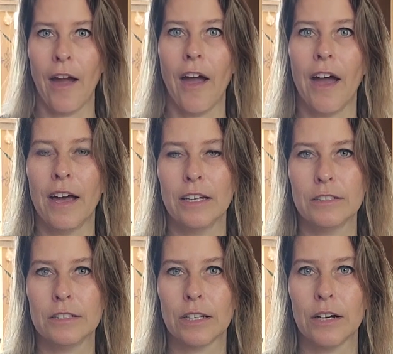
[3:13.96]

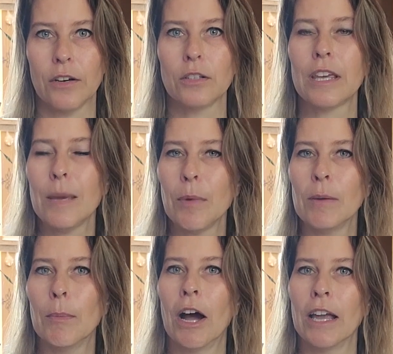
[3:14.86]
And keep
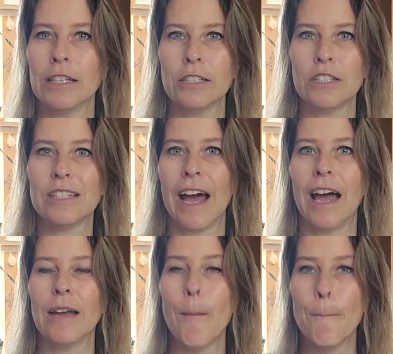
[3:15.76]
in mind
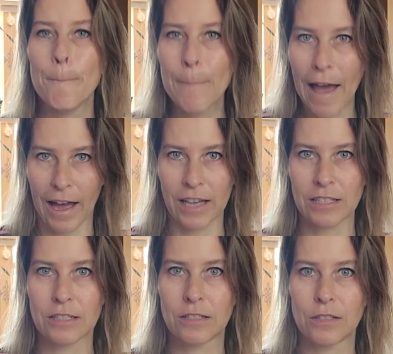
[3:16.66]
that
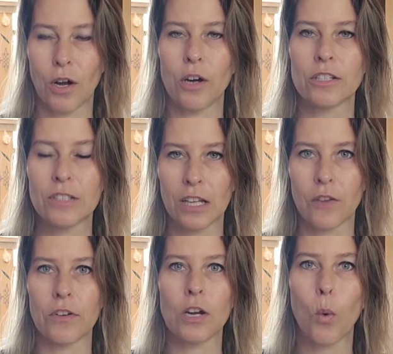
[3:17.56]
masks are
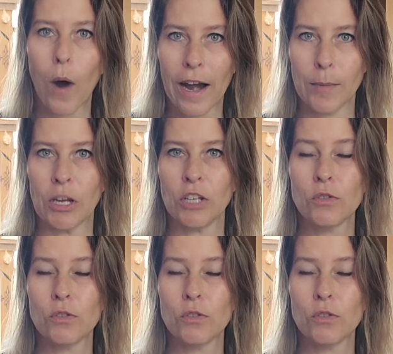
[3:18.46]
still a requirement.